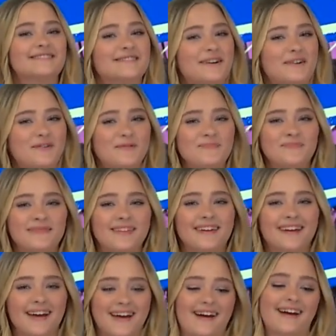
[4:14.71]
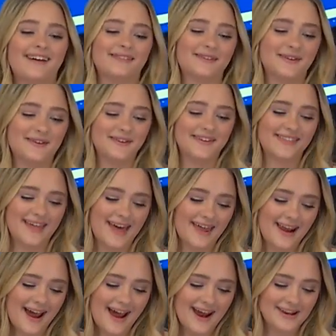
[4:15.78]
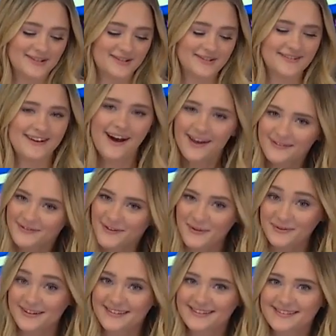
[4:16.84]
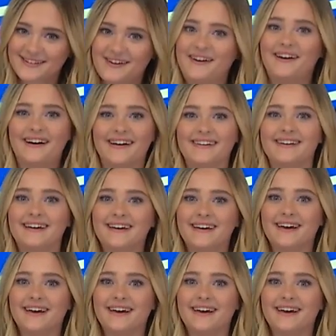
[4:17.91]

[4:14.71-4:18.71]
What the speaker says: So I learned that I should not focus on